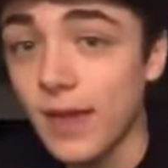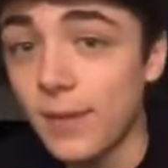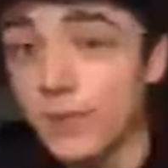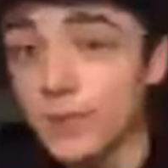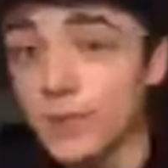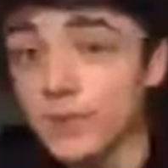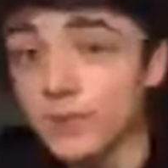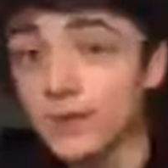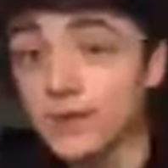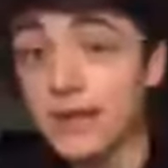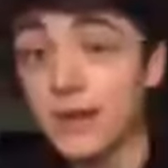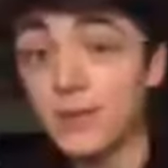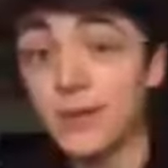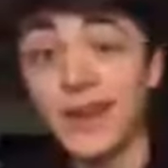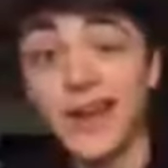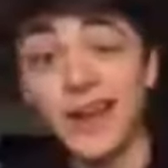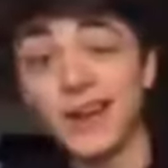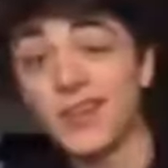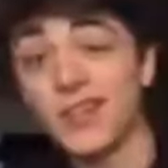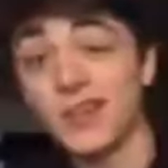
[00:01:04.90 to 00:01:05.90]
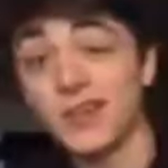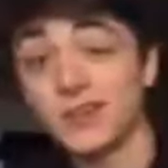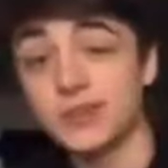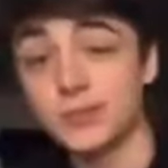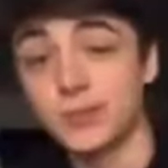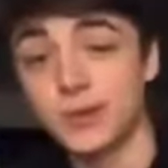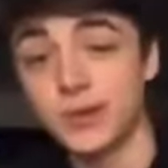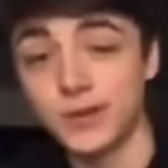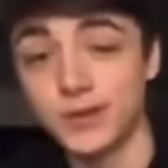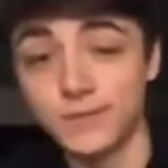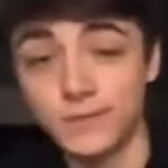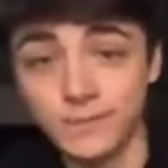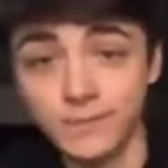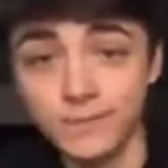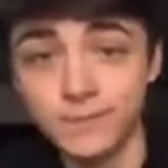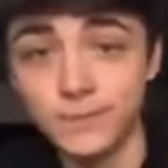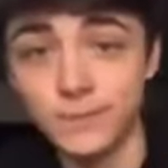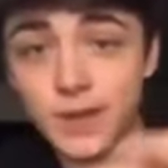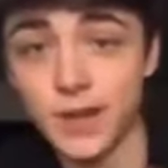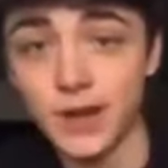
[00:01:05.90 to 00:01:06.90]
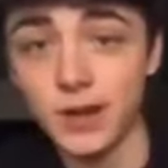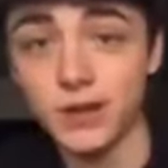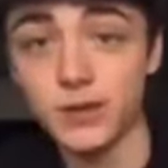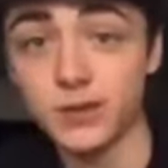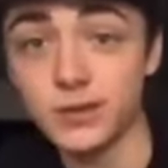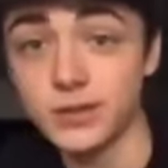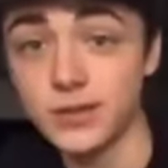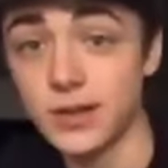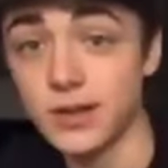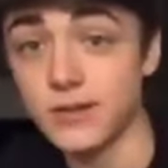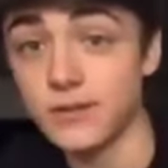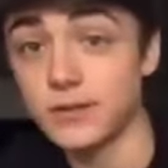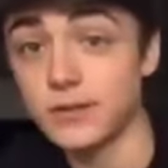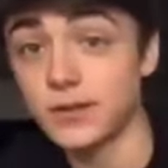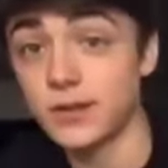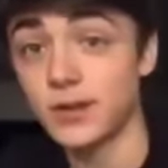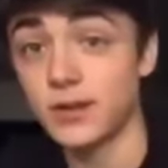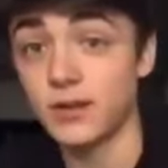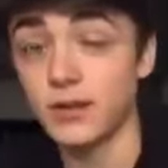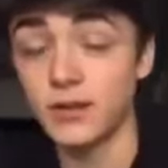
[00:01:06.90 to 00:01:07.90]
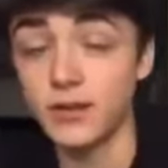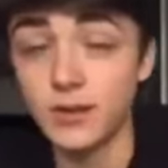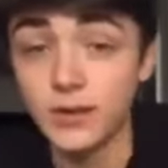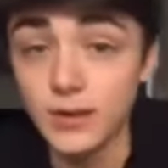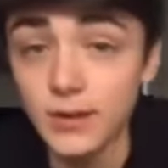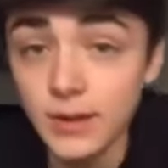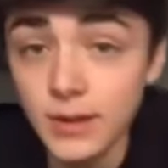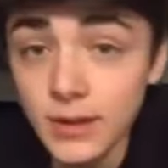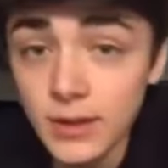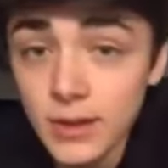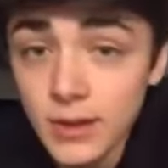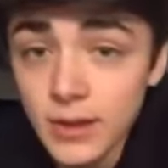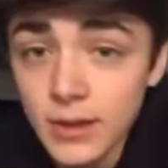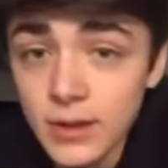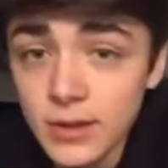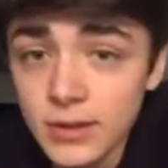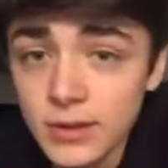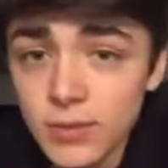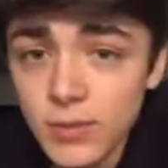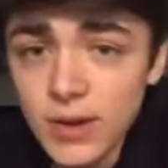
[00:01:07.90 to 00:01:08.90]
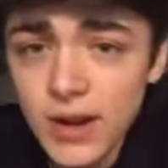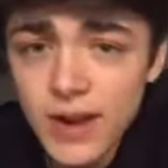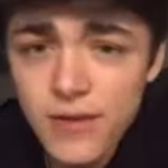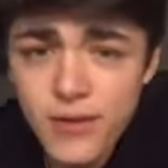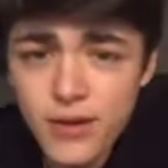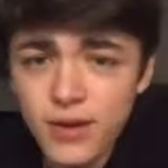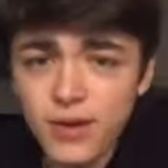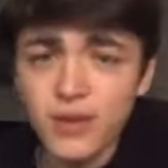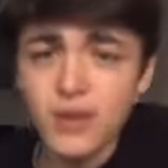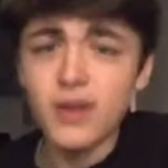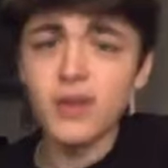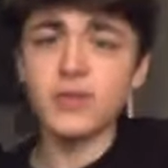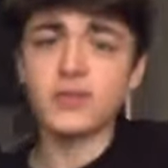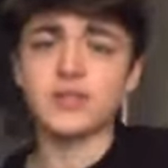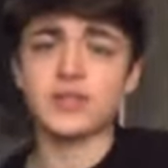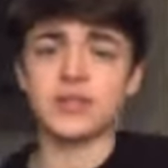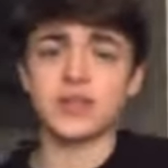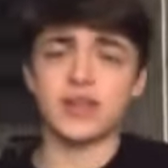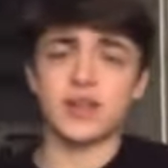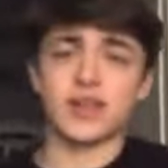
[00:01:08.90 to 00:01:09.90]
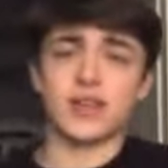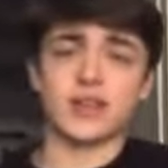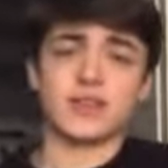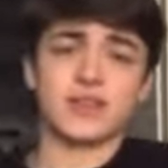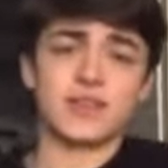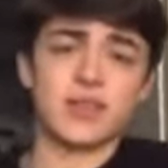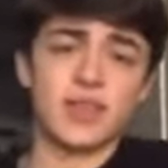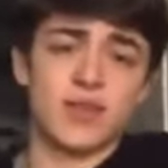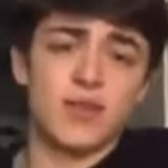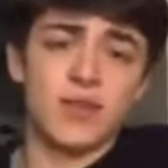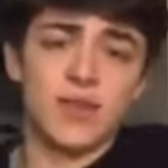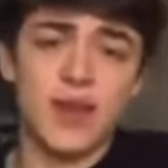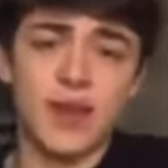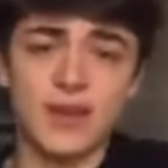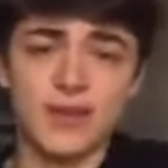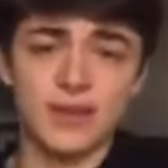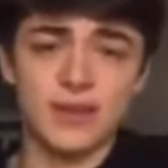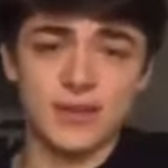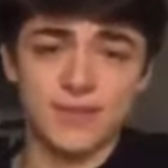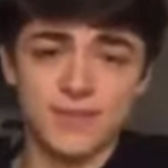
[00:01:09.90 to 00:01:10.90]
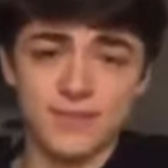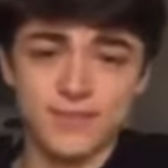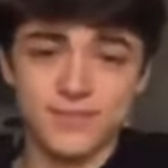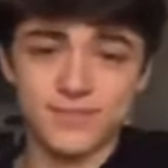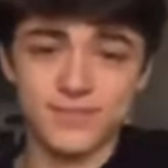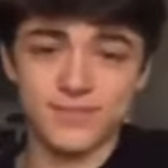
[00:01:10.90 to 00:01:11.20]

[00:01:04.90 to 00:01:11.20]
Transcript: happens all the time. We got close, but not close enough. So it's whatever. You know, it's uh, it's like who cares.